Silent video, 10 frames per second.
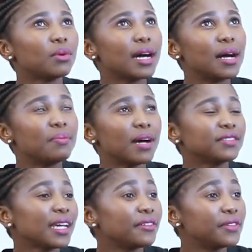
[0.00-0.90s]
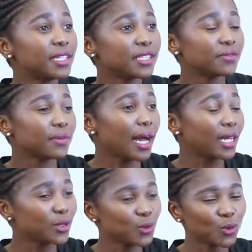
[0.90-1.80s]
after I finished high
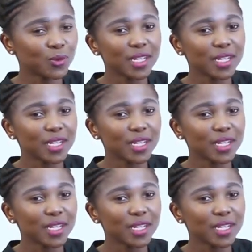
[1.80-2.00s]
school,